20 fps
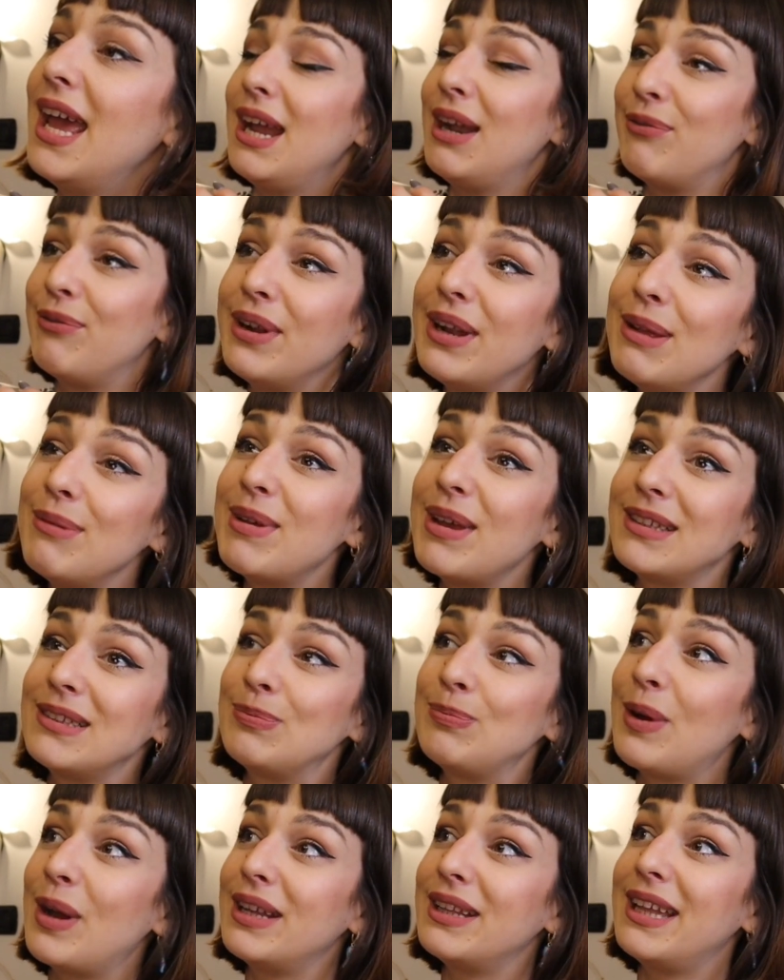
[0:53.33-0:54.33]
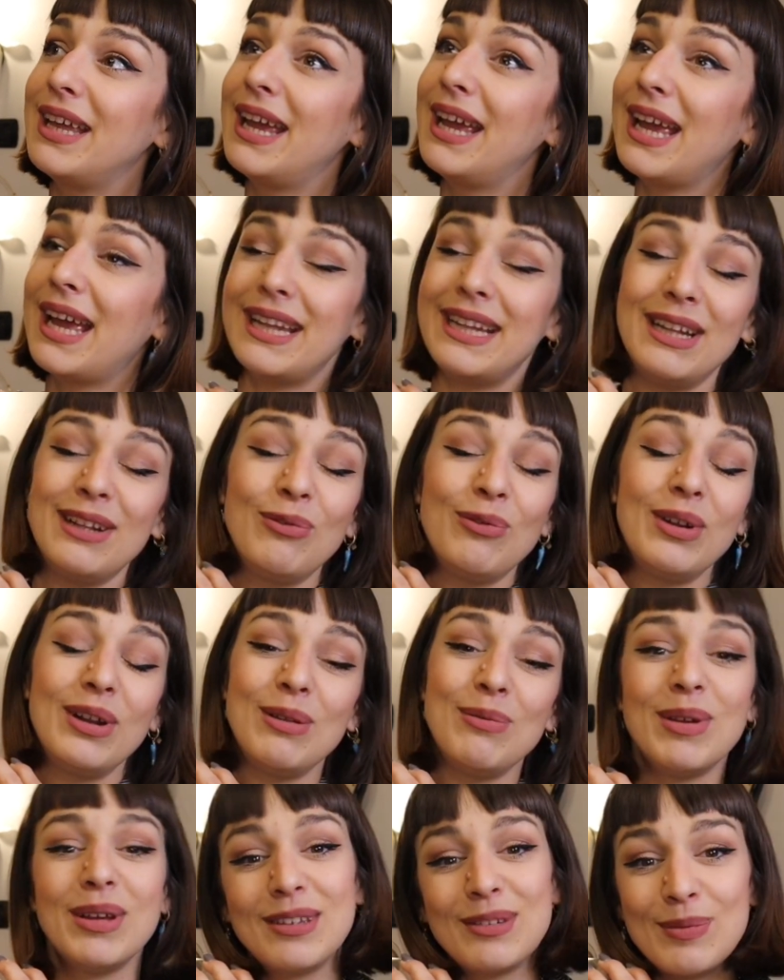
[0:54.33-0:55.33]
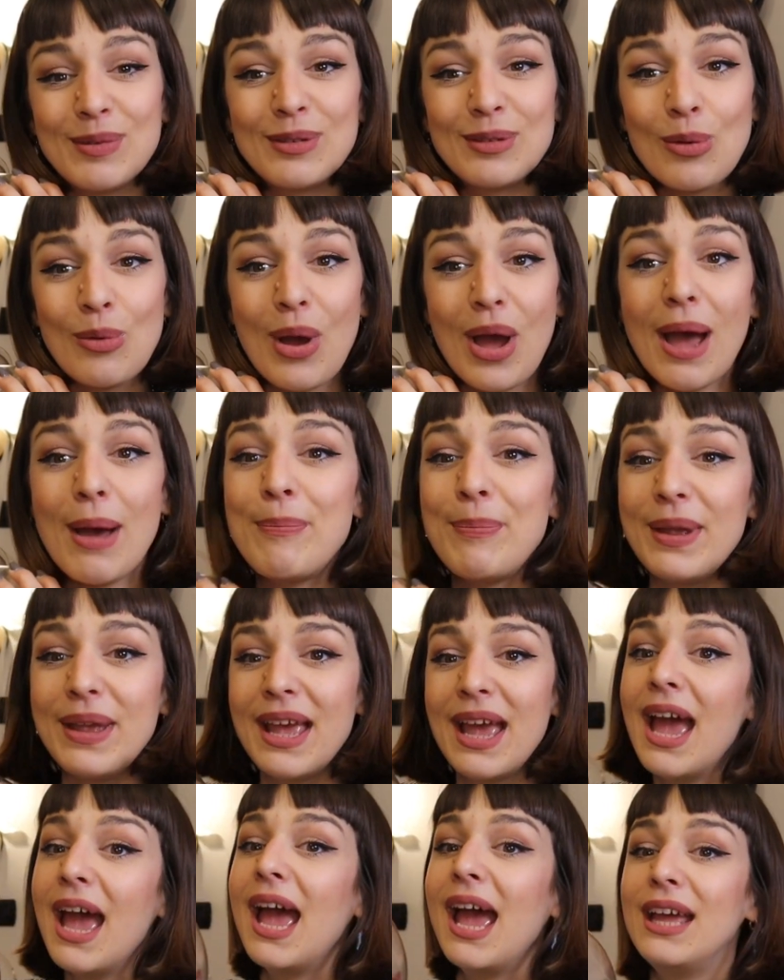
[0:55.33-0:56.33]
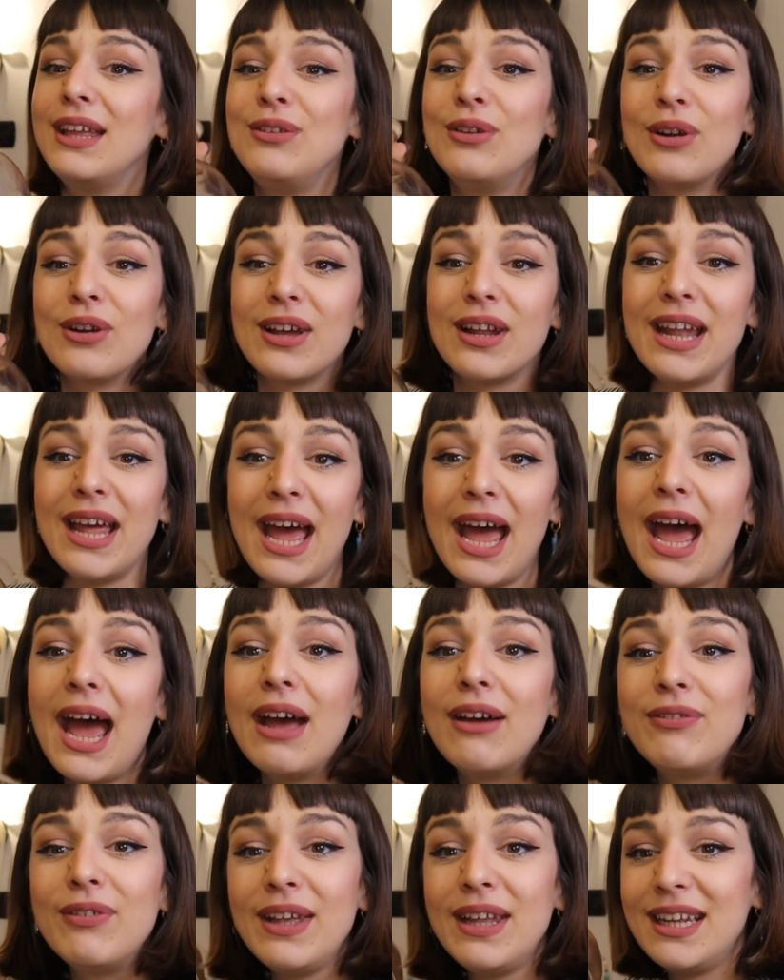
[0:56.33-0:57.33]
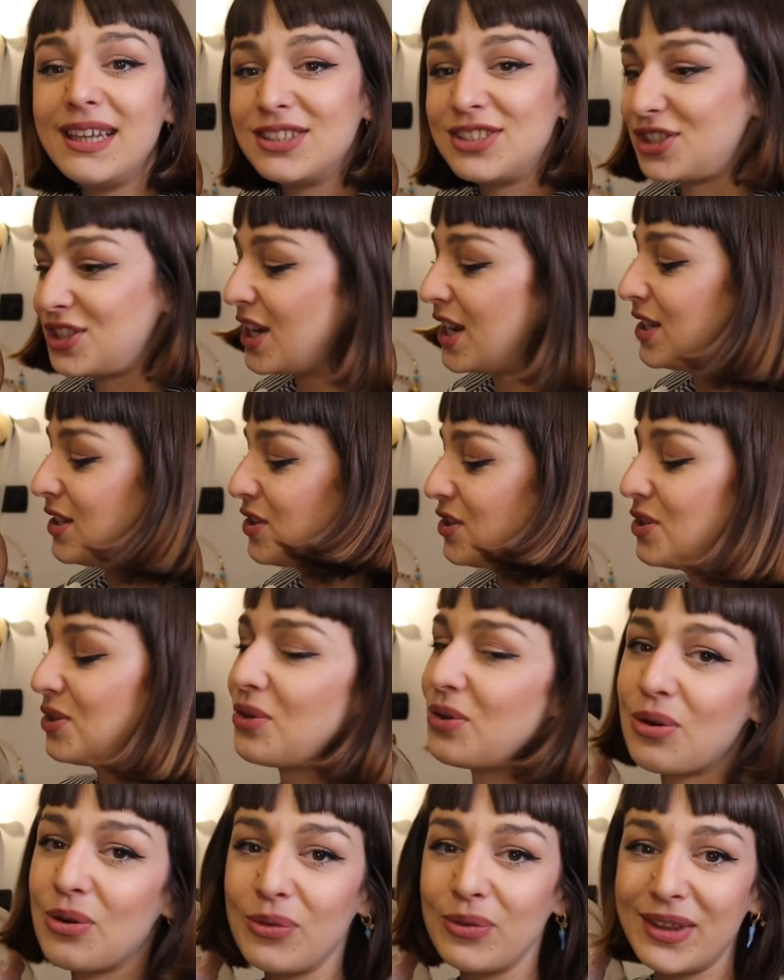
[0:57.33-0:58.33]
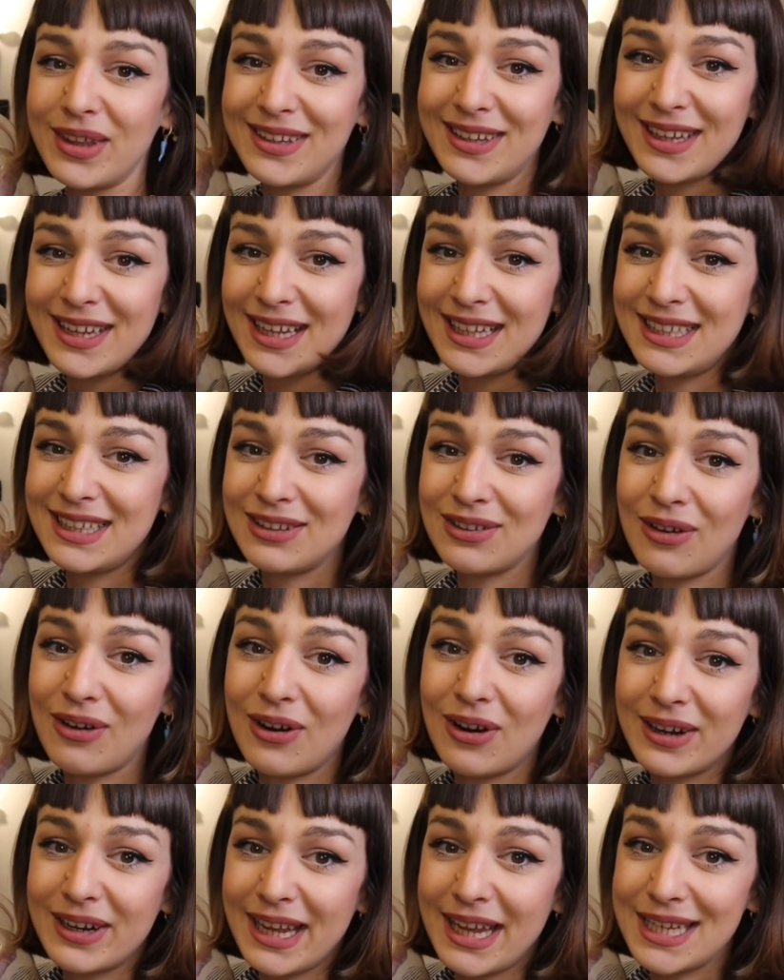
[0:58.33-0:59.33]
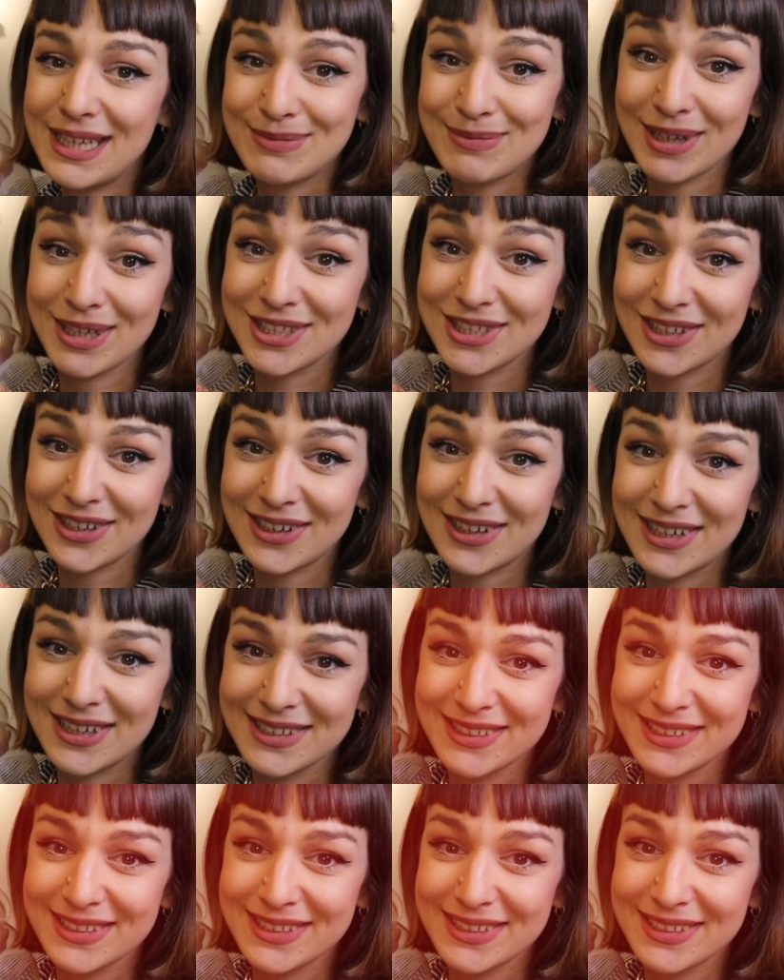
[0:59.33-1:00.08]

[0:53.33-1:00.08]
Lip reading: It really makes my day and it really makes me so happy, and you're gonna have in exchange your own dedicated heart in my jar.